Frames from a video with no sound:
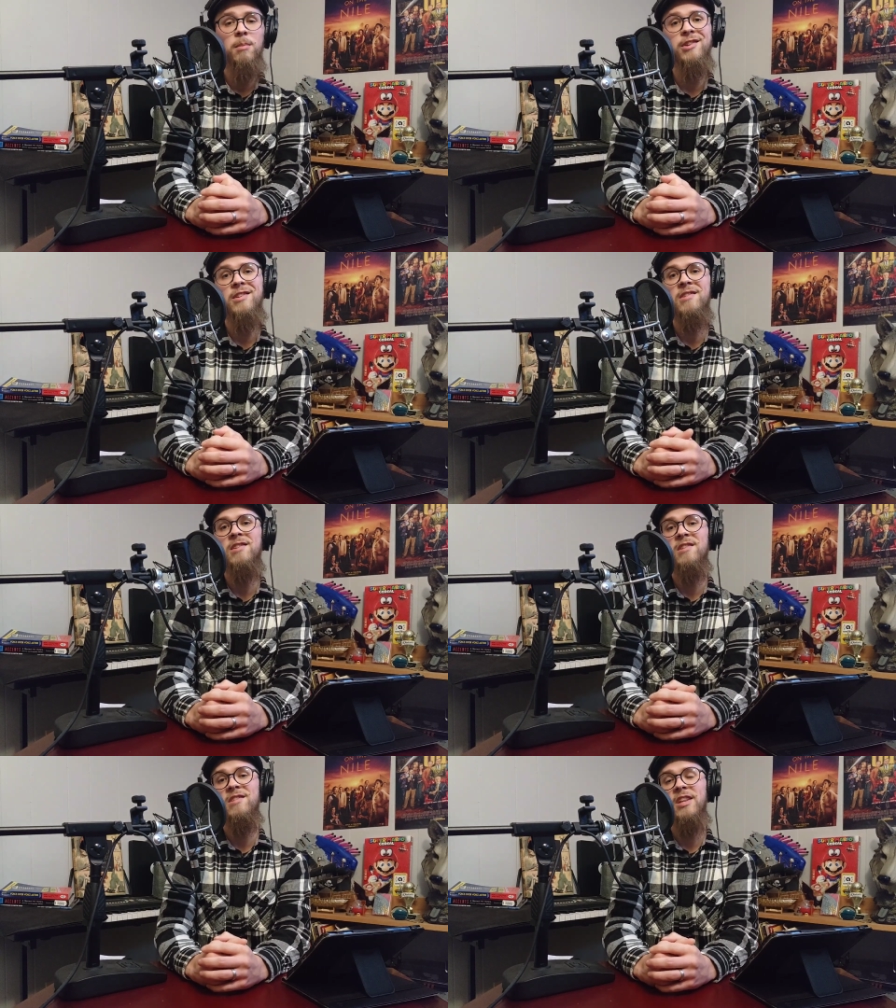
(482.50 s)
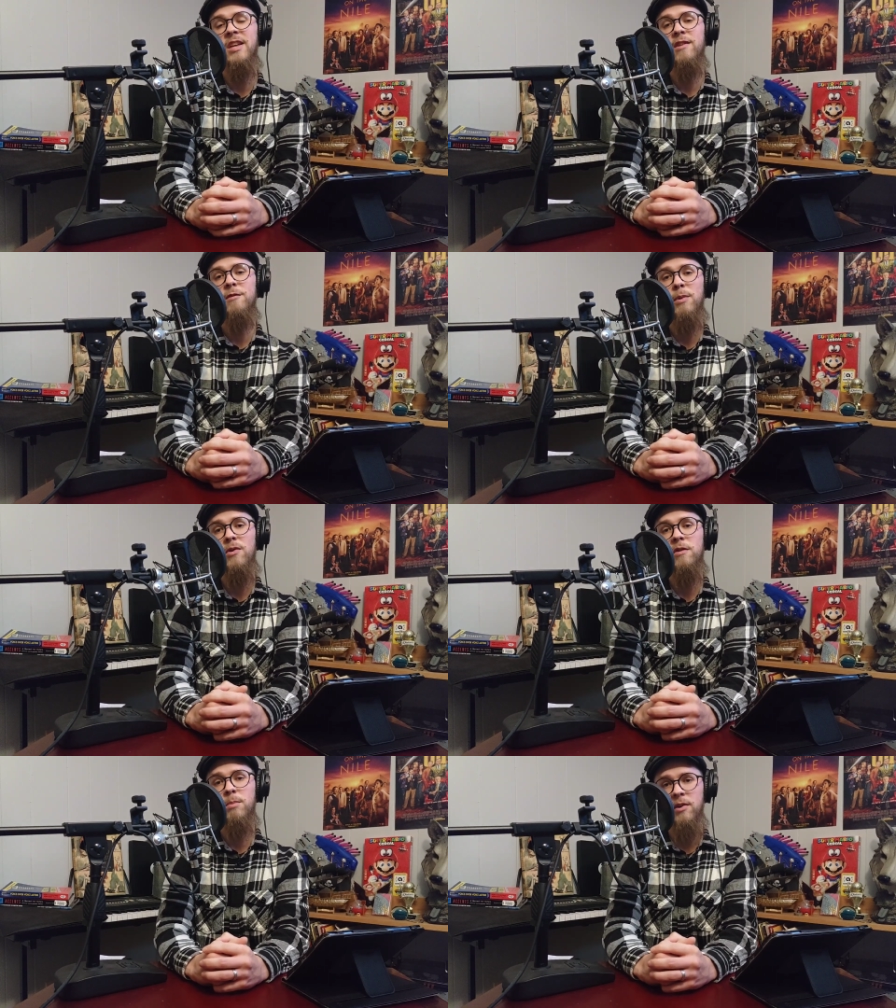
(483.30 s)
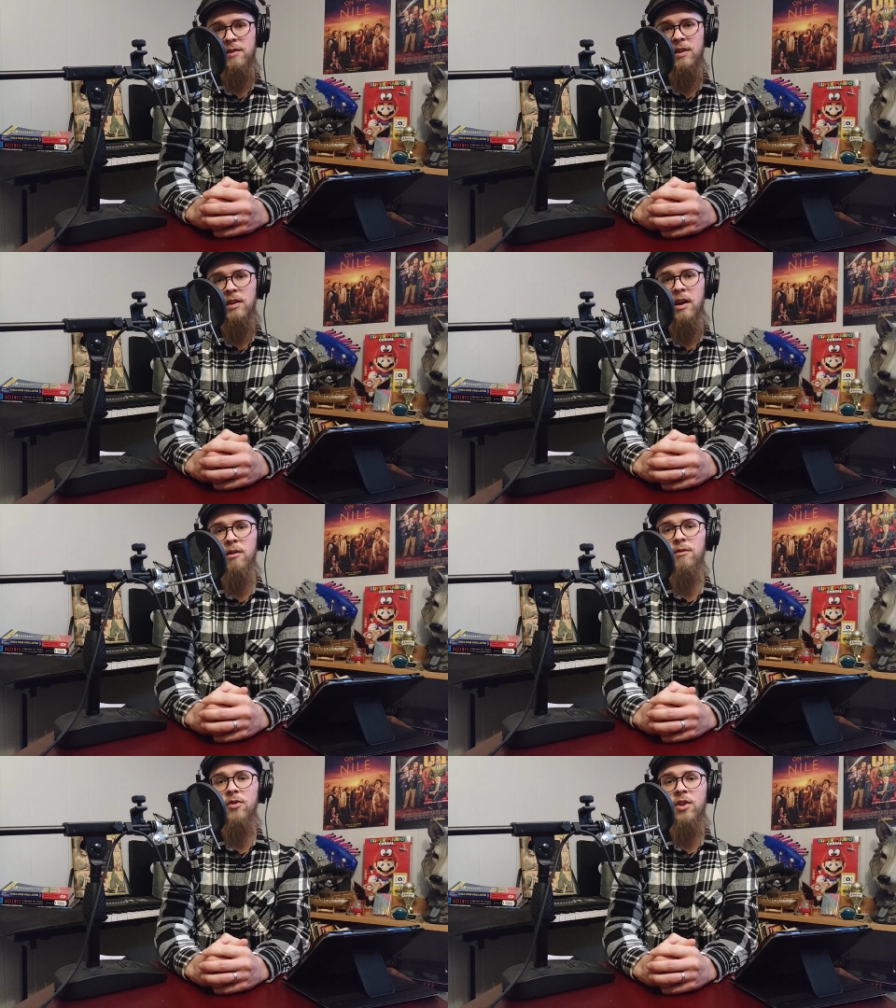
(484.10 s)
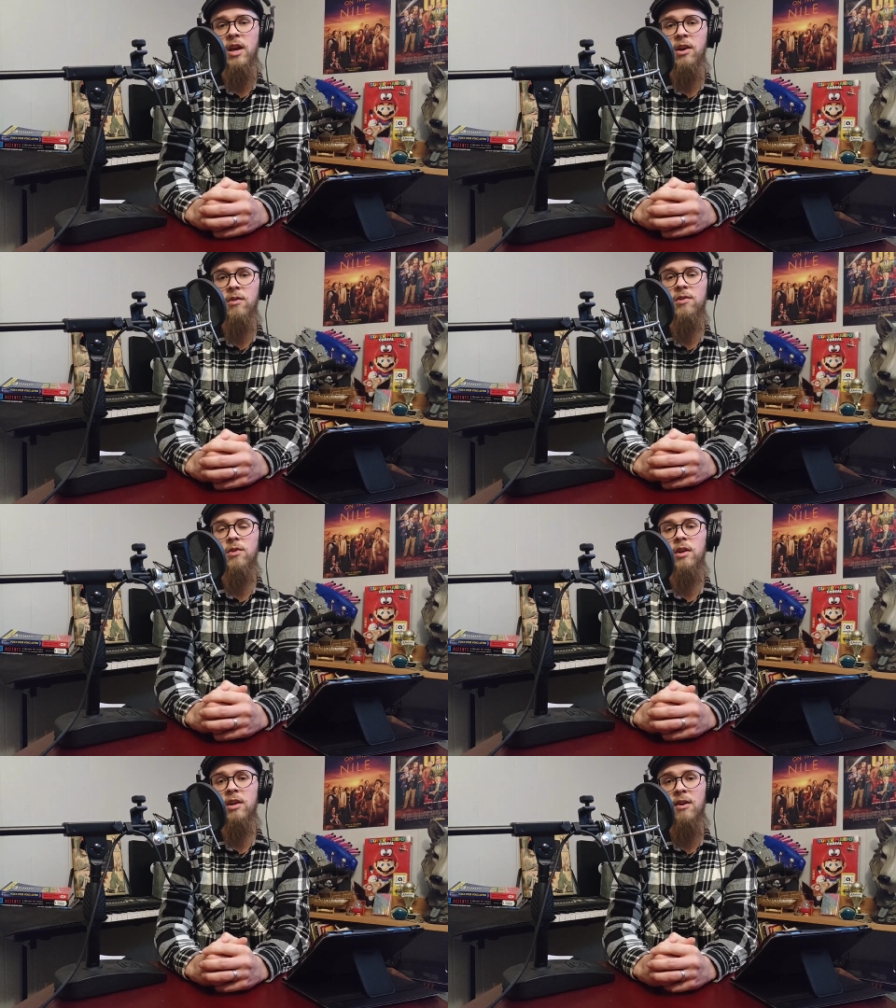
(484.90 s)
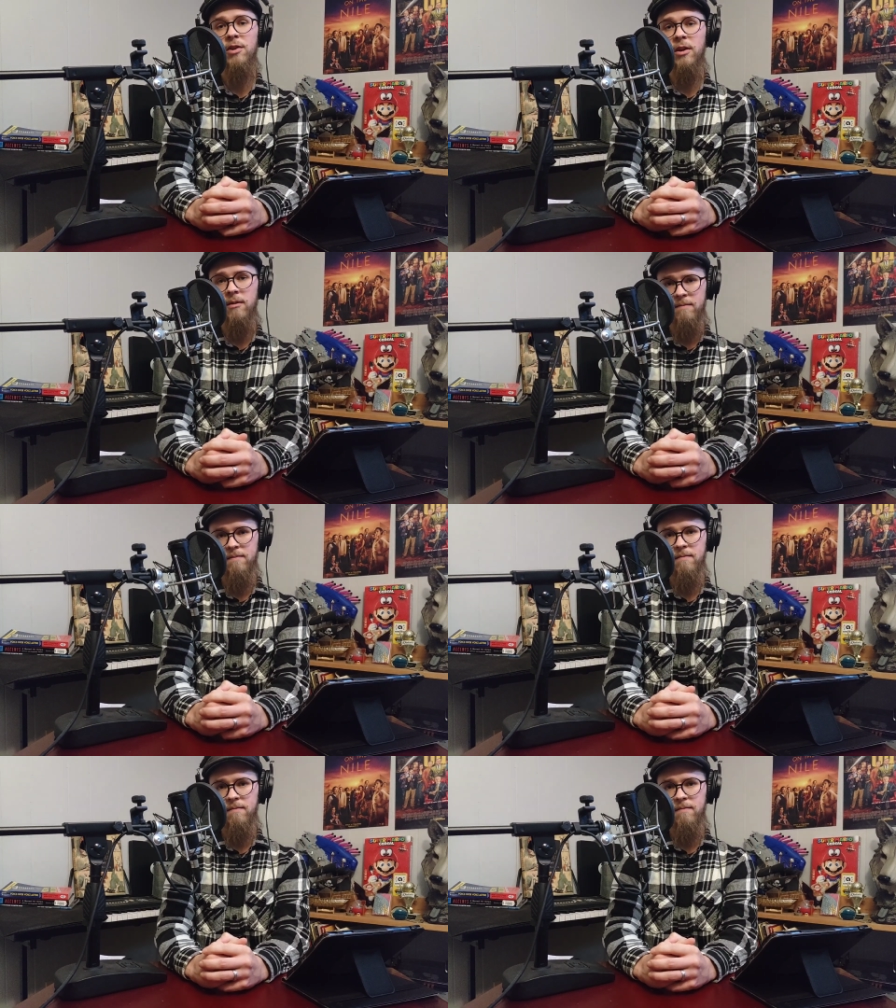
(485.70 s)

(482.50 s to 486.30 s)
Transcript: But this is the sitting spokesperson of the Arizona governor.